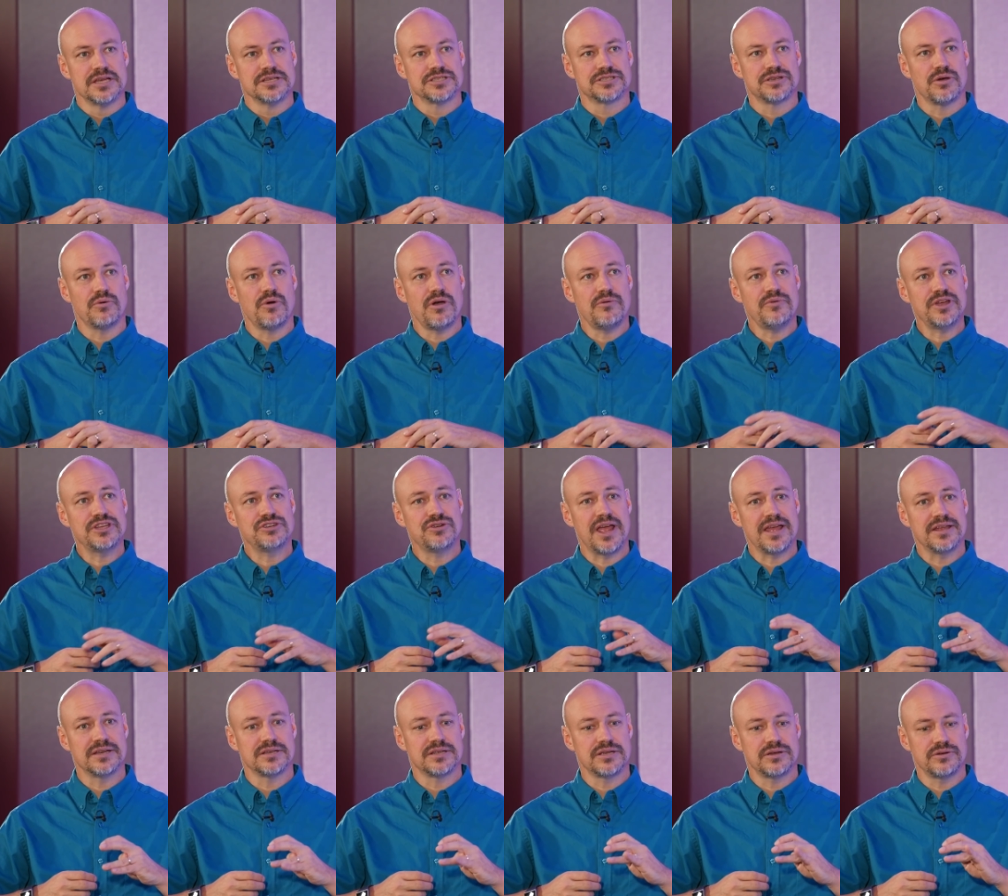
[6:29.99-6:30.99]
So what we
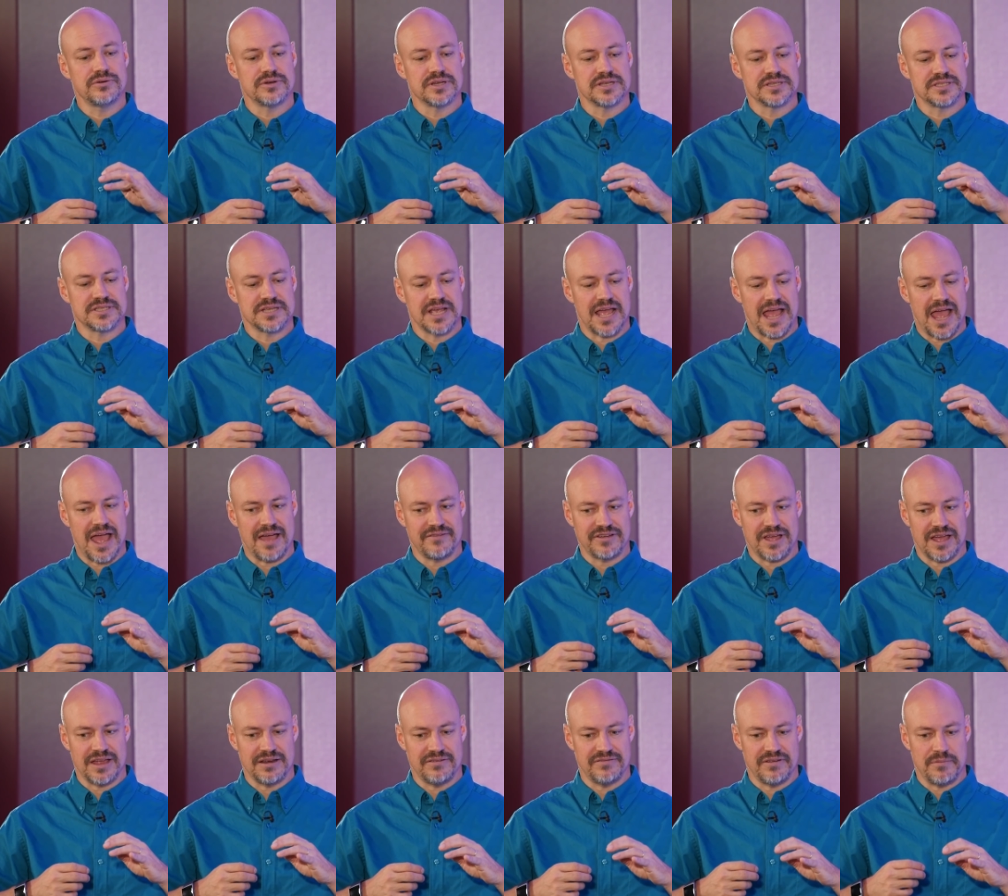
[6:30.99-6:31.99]
try and do is
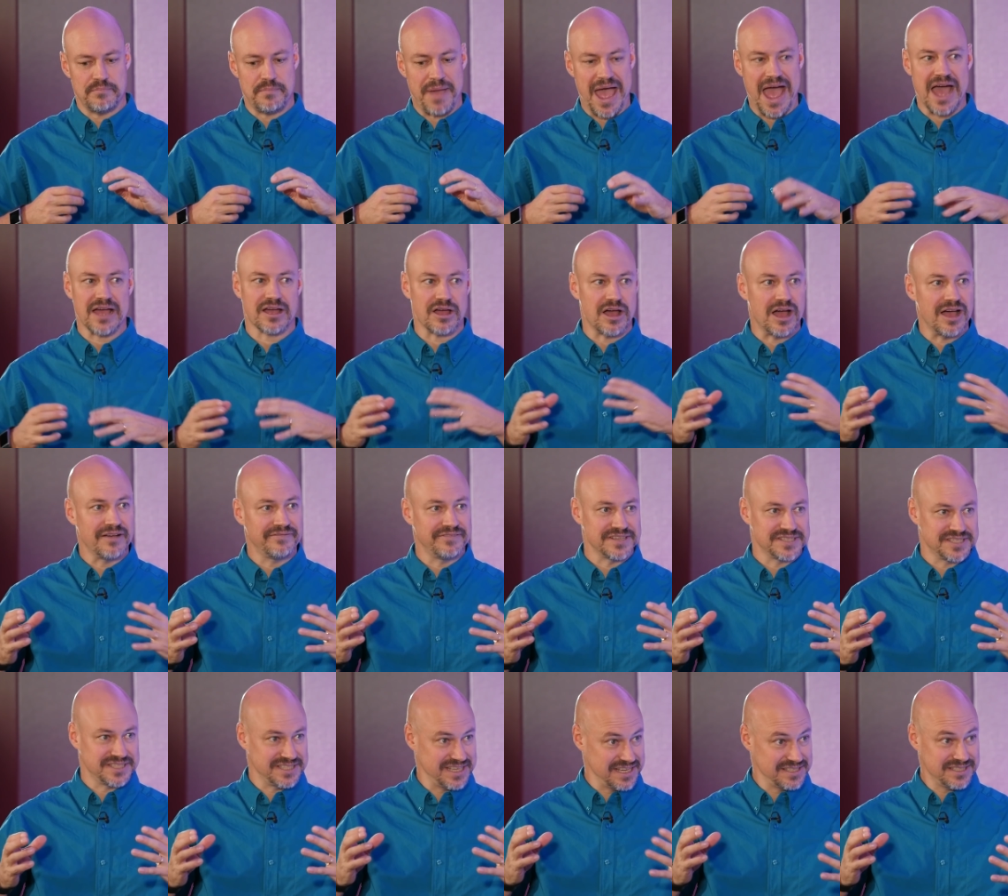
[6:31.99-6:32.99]
have kind of a back
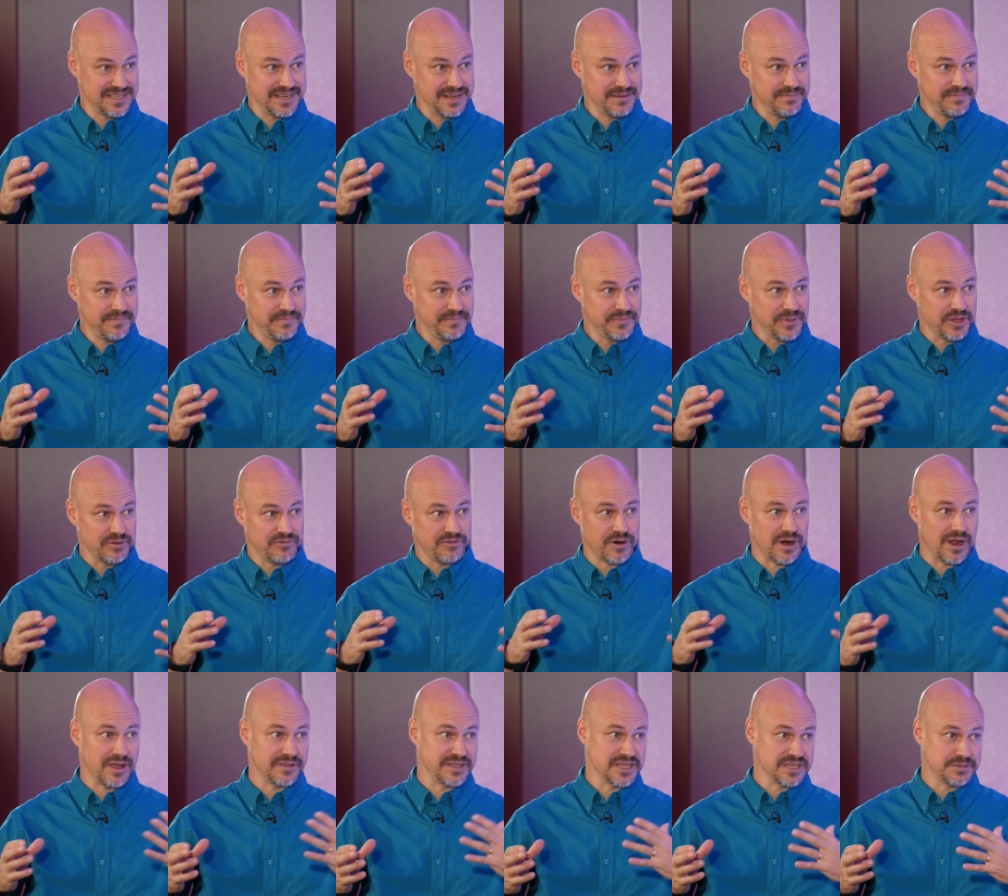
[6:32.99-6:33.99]
office system
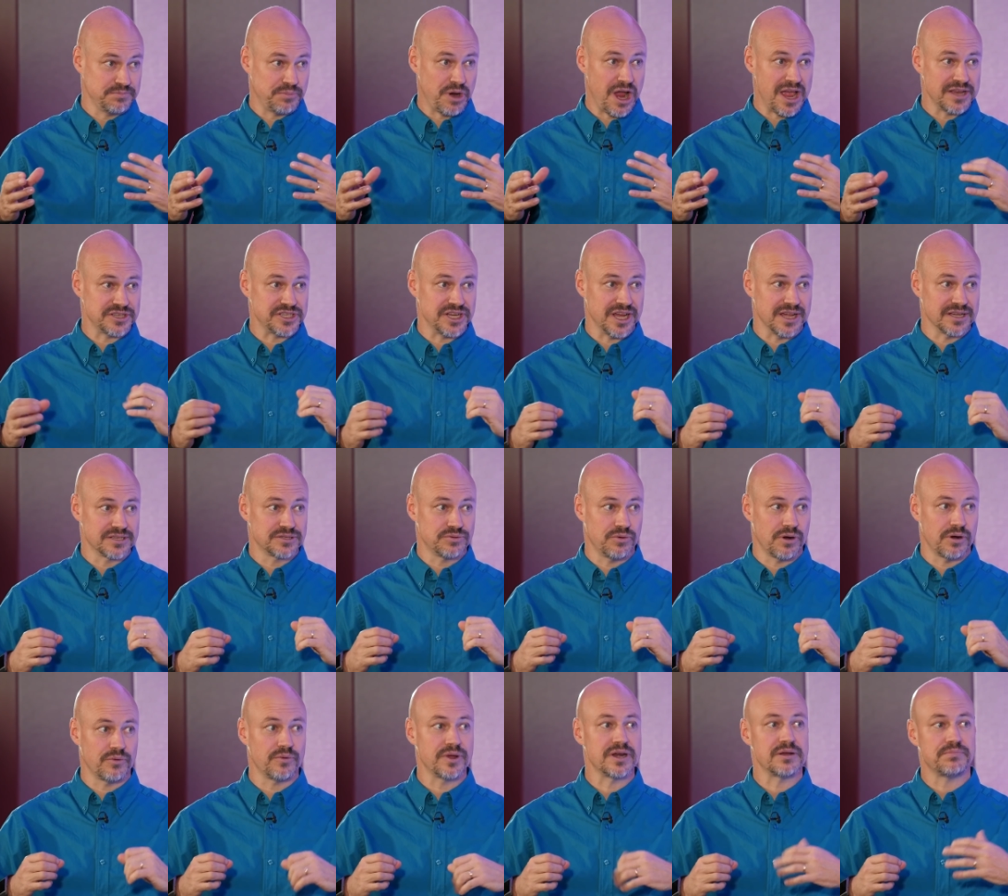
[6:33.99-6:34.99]
for all these projects,
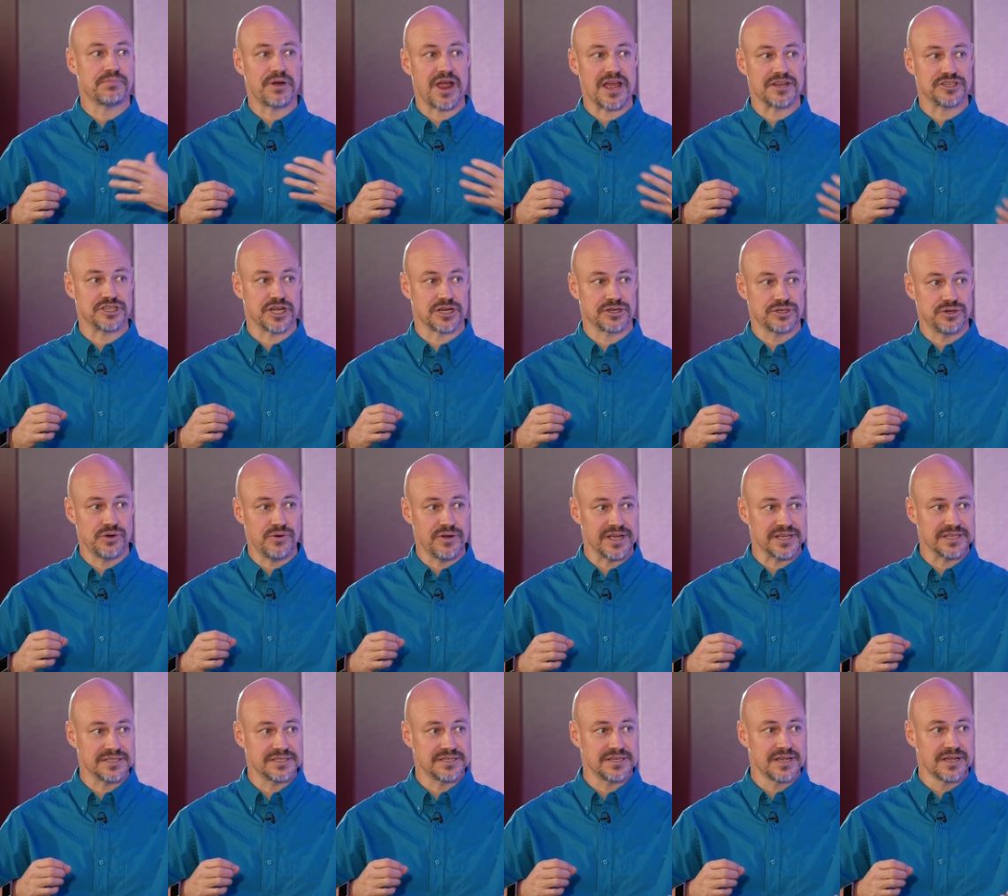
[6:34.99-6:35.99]
where when a project
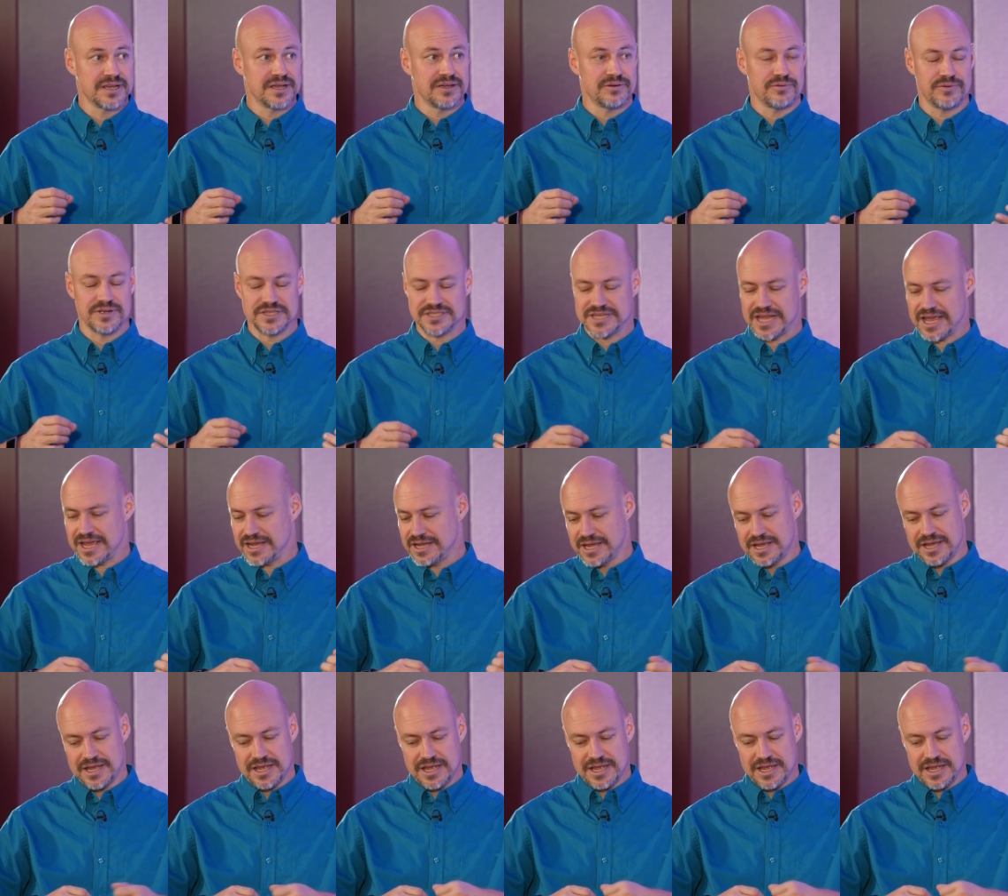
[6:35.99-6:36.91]
joins, we say,